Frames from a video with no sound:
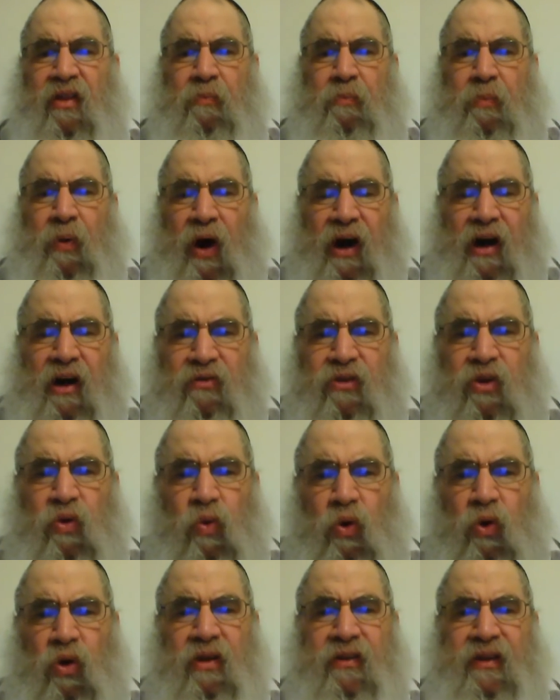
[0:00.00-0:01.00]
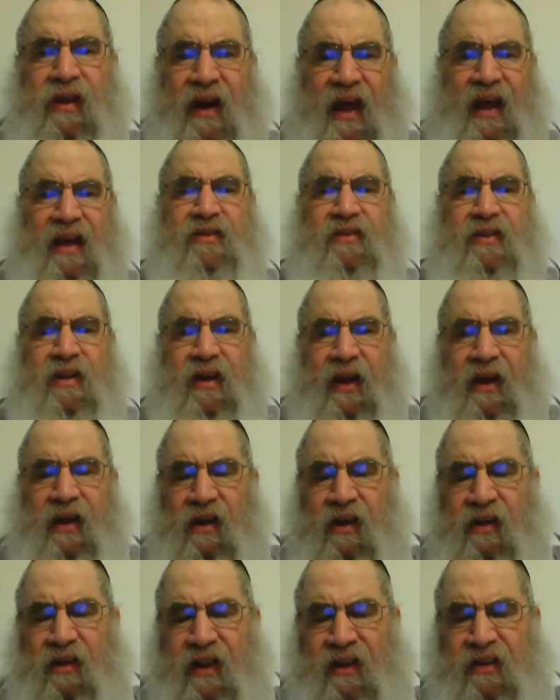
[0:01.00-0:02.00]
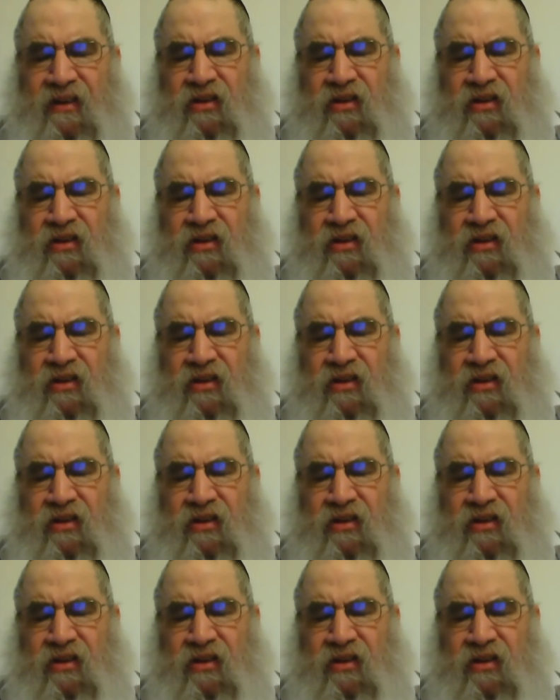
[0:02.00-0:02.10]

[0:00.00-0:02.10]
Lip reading: part of the wall that has the nega.